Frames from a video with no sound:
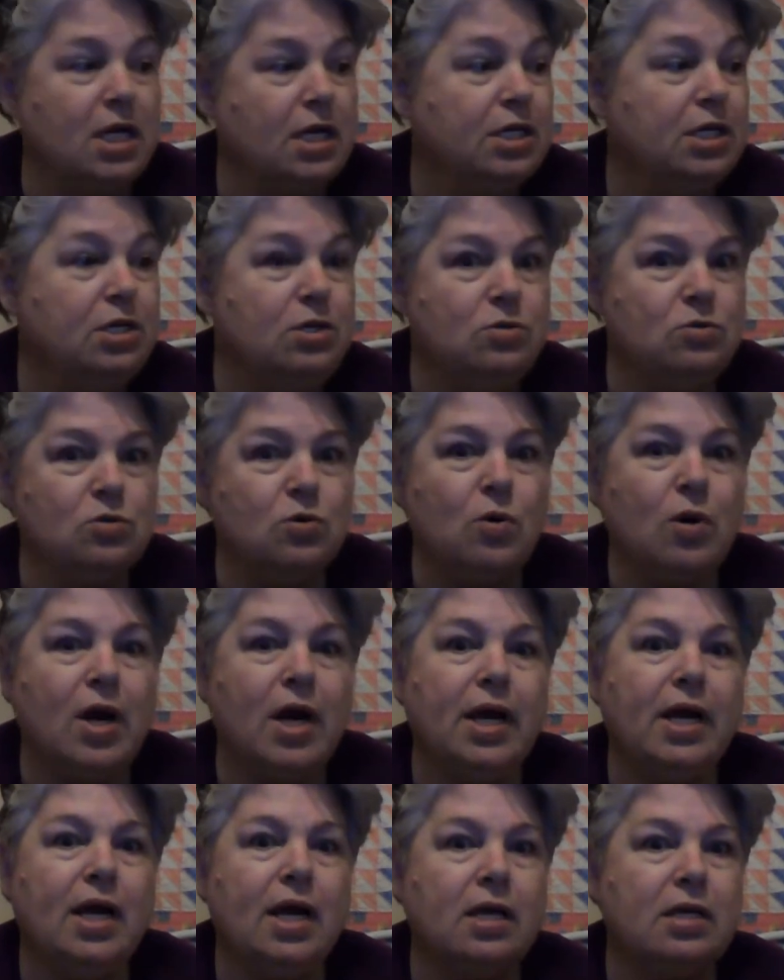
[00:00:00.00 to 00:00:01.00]
I use
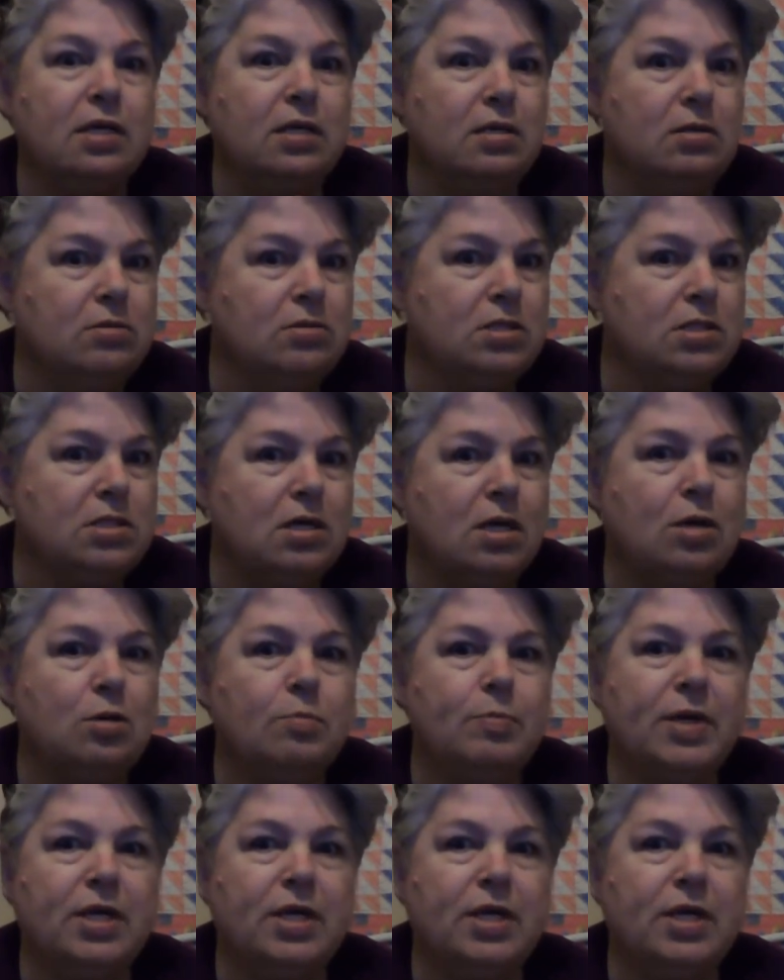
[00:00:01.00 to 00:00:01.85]
gray, I use taupe,